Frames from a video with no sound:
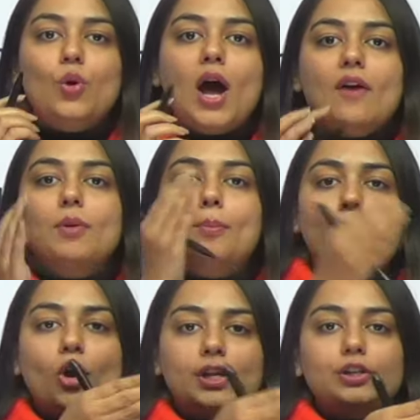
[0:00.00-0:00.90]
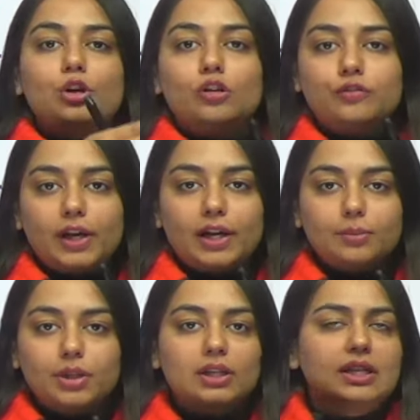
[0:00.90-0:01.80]
have a point of time,
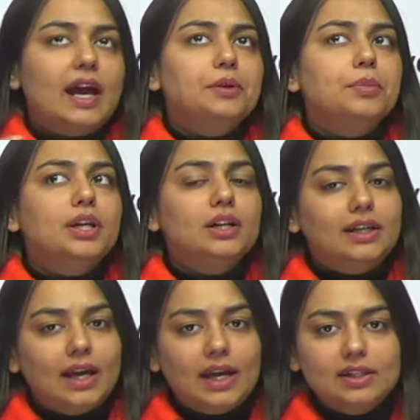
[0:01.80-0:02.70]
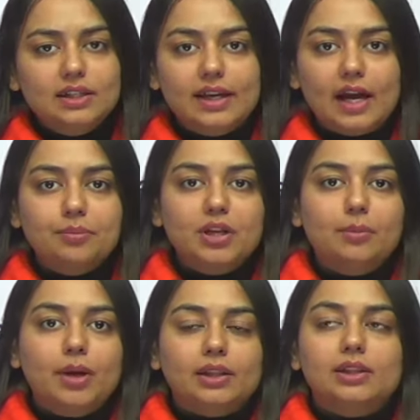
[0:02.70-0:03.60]
it can be a date, it can be a
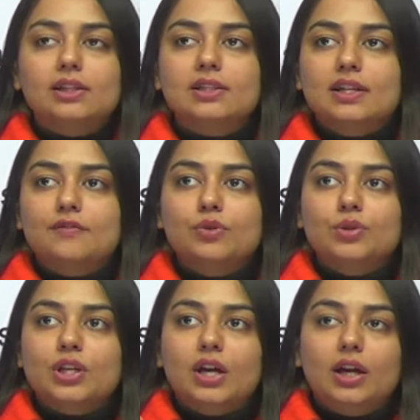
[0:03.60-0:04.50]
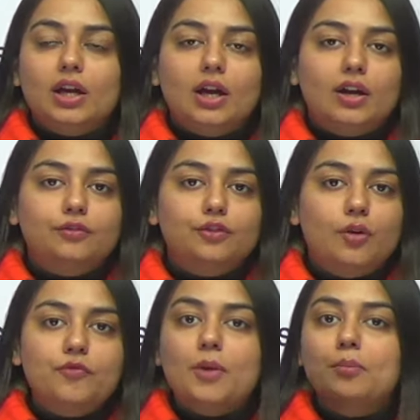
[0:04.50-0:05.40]
month. Let's say if you say
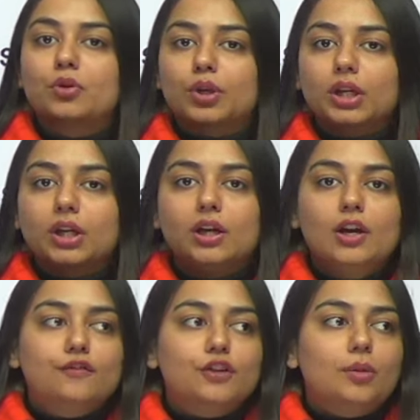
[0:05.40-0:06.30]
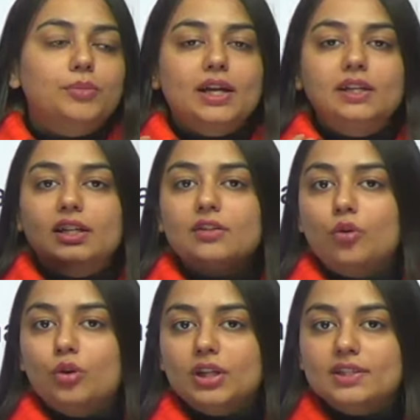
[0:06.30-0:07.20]
from February, from
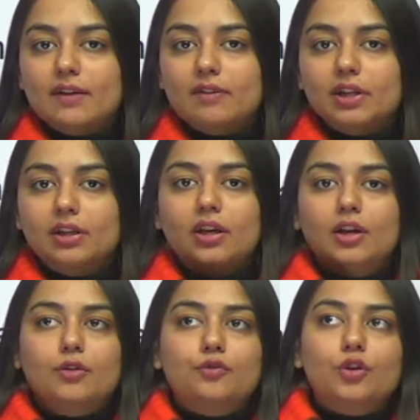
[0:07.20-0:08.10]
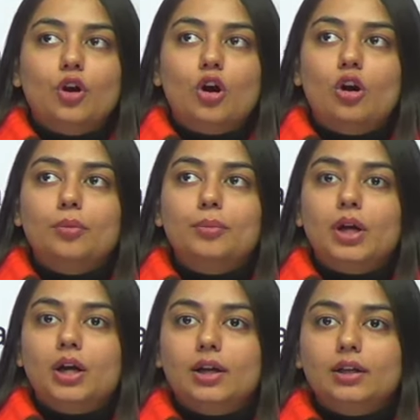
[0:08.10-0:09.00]
1947, from
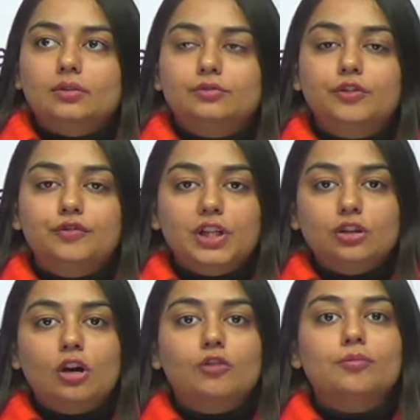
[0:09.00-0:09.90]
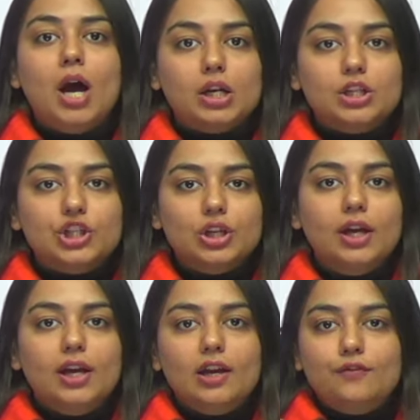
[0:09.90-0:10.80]
15th of March,
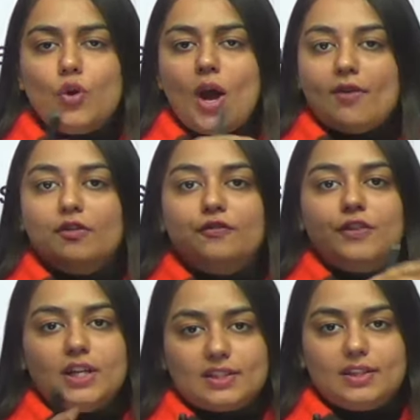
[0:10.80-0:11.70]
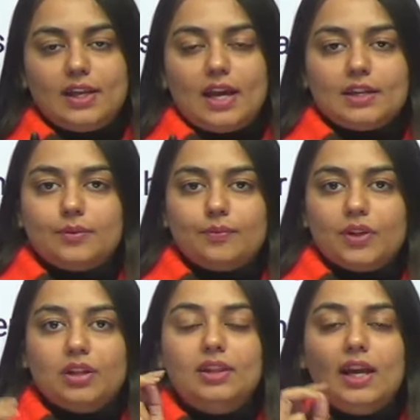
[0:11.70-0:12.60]
if you have a fixed date,
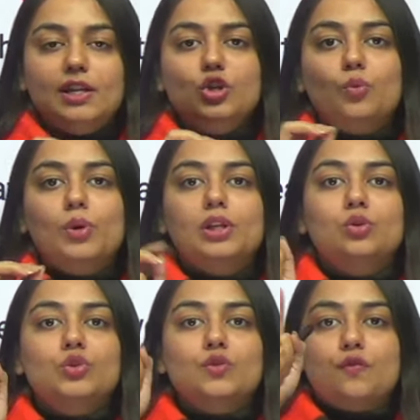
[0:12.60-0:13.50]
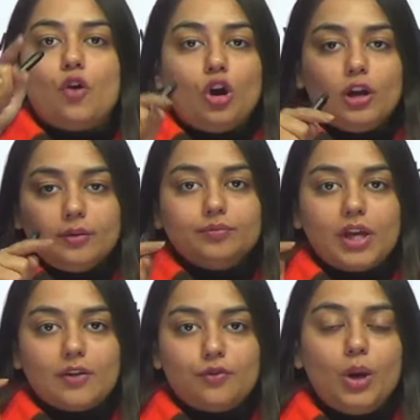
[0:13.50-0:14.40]
then you will use for.
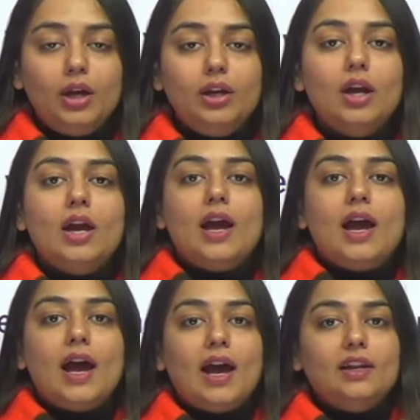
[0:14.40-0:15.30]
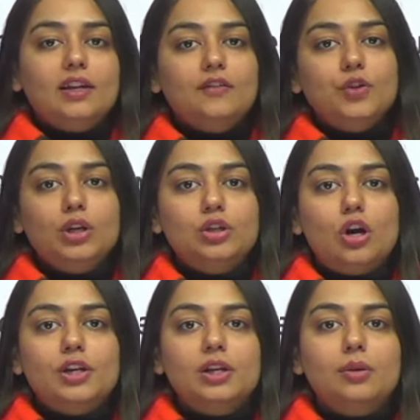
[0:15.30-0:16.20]
And if you are
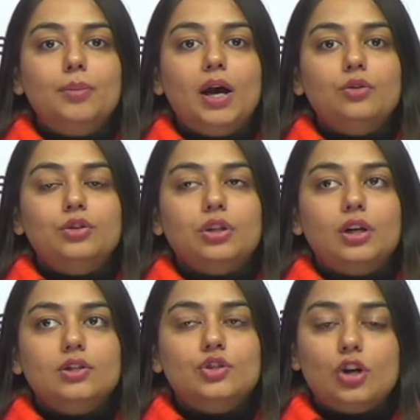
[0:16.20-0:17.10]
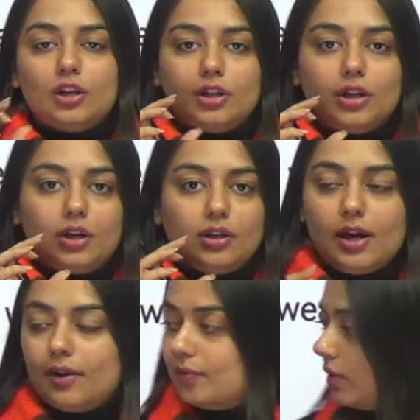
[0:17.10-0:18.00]
talking about, sorry, yeah,